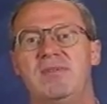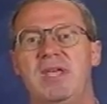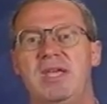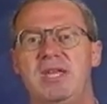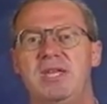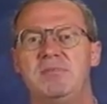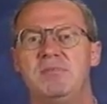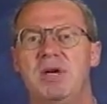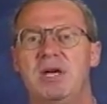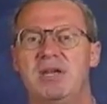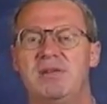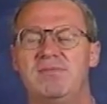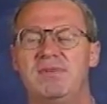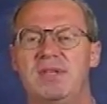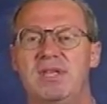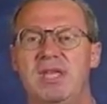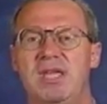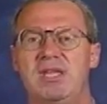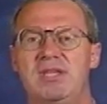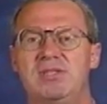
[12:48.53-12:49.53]
any
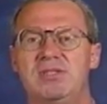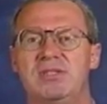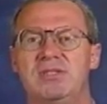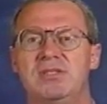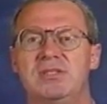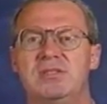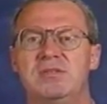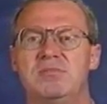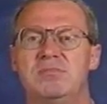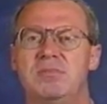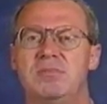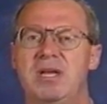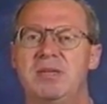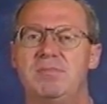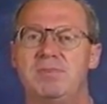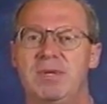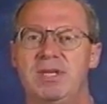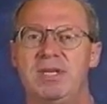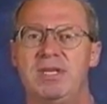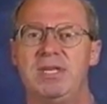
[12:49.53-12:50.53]
modifications
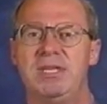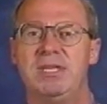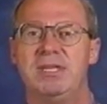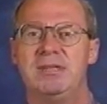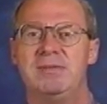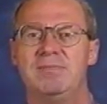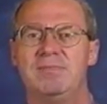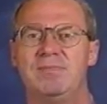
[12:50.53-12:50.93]
might be needed.